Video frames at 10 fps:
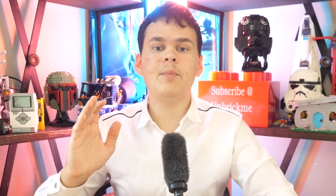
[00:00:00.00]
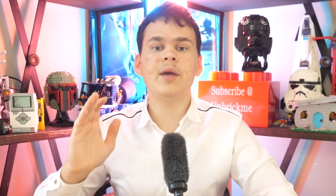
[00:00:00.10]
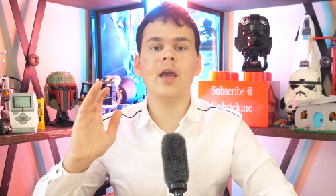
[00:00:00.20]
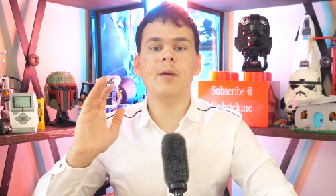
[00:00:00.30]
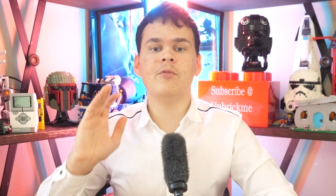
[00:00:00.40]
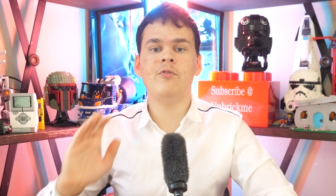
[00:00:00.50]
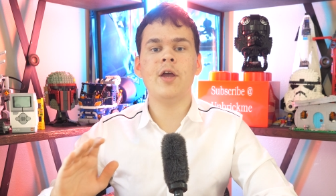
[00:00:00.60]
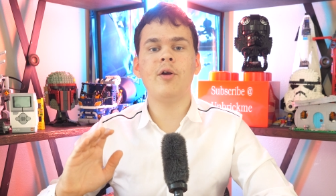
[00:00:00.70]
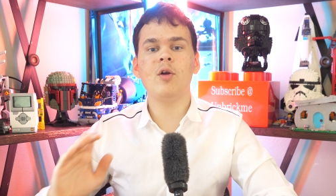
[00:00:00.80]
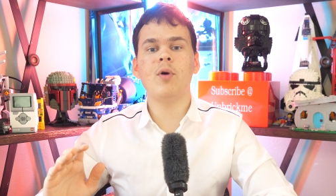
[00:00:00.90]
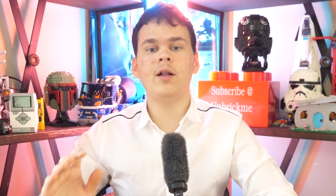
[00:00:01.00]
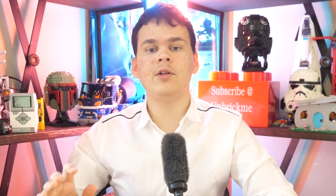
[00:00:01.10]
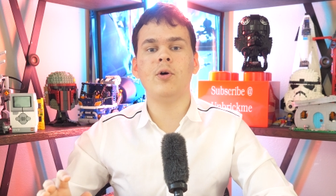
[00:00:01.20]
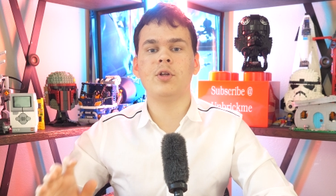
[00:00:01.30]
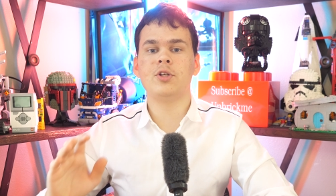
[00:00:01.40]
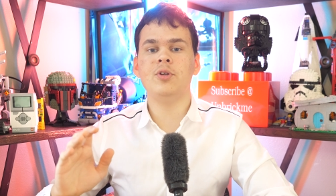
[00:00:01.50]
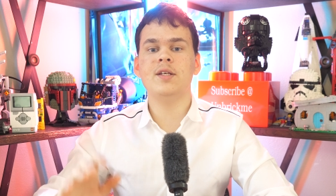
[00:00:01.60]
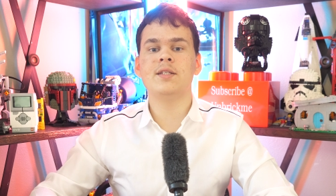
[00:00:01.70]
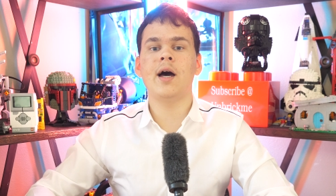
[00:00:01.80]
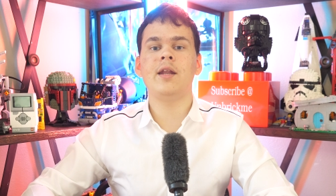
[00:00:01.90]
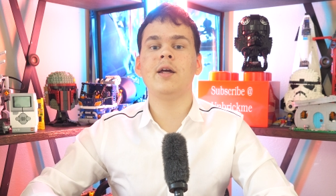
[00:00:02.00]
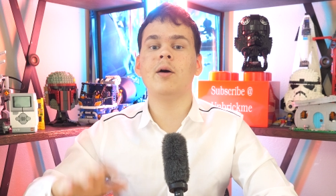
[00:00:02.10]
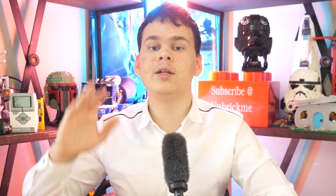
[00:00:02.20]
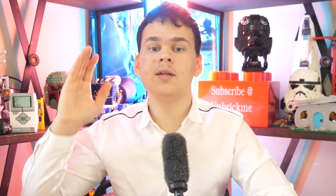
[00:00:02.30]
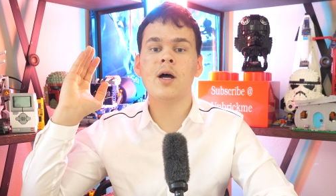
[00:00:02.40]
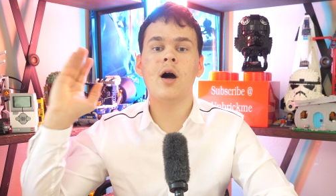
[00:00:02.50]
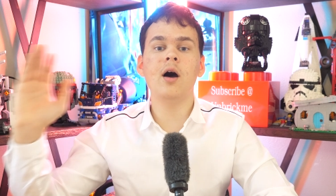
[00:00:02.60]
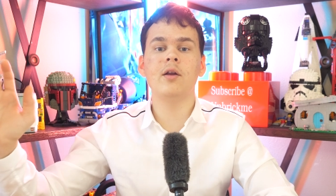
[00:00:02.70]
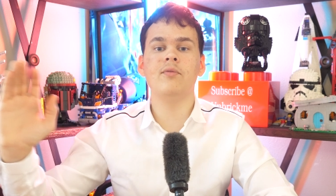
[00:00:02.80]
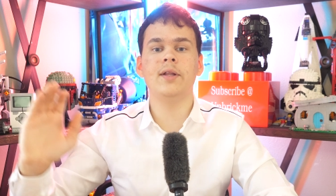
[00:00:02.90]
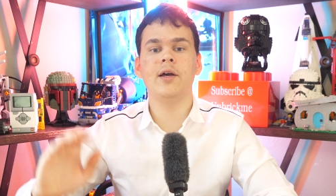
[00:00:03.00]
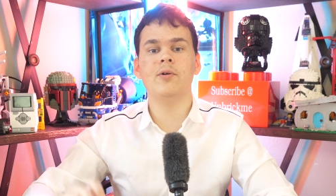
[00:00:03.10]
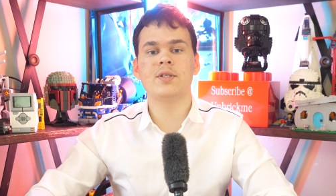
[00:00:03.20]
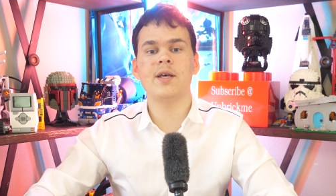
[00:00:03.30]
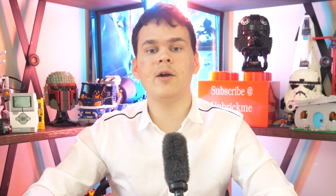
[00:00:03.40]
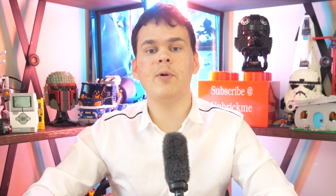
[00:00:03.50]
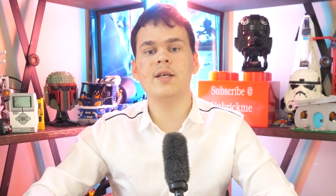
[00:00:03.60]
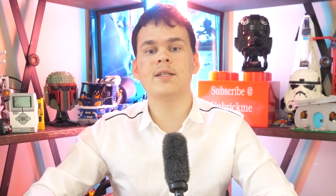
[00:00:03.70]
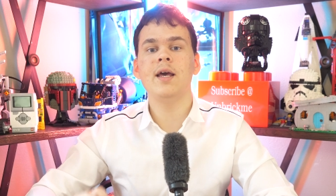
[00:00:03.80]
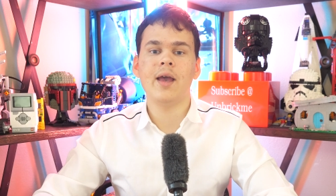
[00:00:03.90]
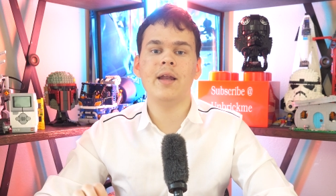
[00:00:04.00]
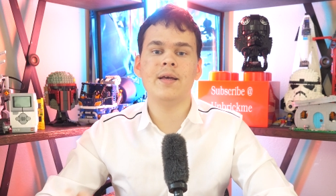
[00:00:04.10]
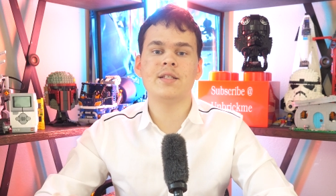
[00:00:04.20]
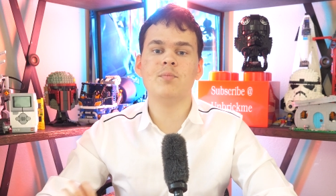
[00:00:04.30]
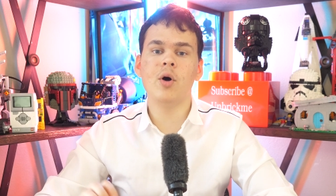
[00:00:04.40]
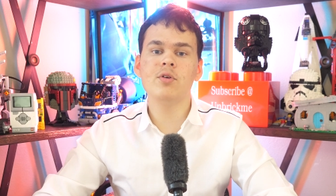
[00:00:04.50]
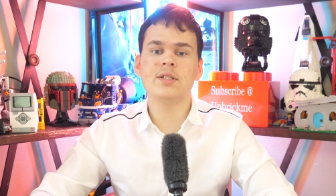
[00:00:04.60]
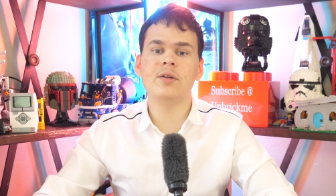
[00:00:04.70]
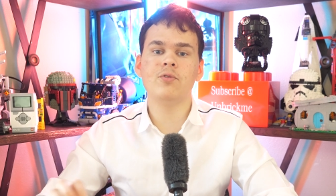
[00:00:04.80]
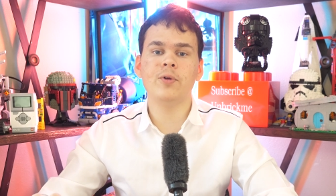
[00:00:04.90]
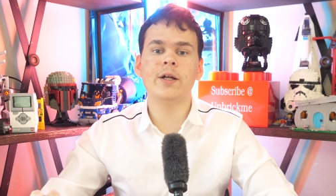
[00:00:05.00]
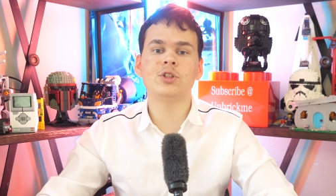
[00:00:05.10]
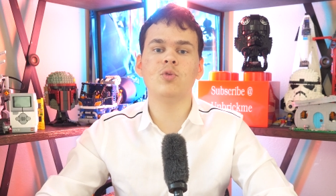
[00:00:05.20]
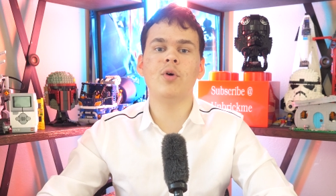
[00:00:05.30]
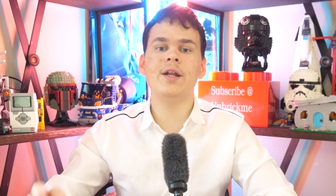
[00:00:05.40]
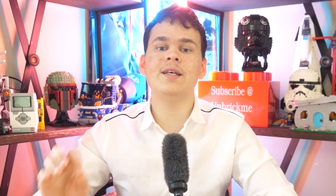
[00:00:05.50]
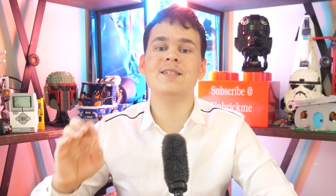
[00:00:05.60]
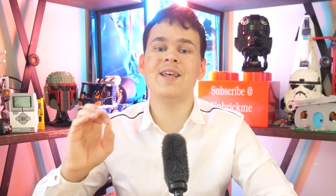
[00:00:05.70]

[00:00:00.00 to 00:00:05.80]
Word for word: became very well known through designing a ton of LEGO segways, and his most influential one is